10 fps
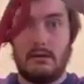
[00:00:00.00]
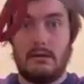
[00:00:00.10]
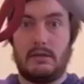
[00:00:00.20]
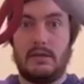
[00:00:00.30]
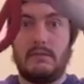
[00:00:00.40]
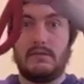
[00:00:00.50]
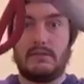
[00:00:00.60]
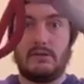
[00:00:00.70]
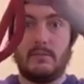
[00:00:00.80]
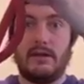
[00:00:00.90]
Give the
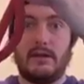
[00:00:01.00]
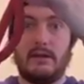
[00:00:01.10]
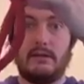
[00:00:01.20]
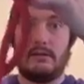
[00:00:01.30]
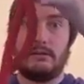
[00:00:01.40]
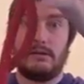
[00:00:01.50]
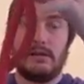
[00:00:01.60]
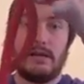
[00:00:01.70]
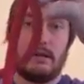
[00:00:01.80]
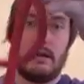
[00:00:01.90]
snowman
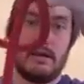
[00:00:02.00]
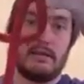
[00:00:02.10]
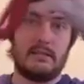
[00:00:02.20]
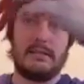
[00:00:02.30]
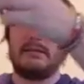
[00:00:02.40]
a nice